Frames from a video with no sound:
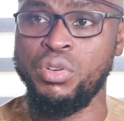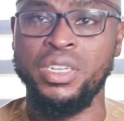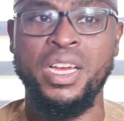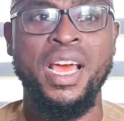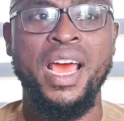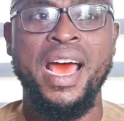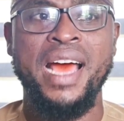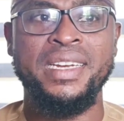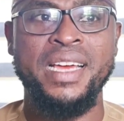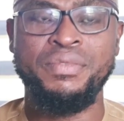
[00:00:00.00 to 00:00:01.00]
Board,
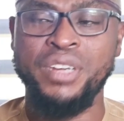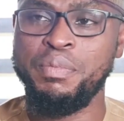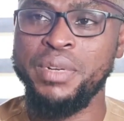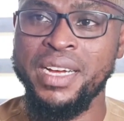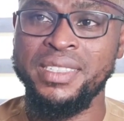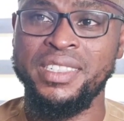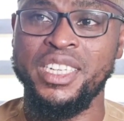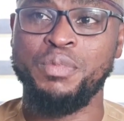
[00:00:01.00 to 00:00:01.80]
and every applicant is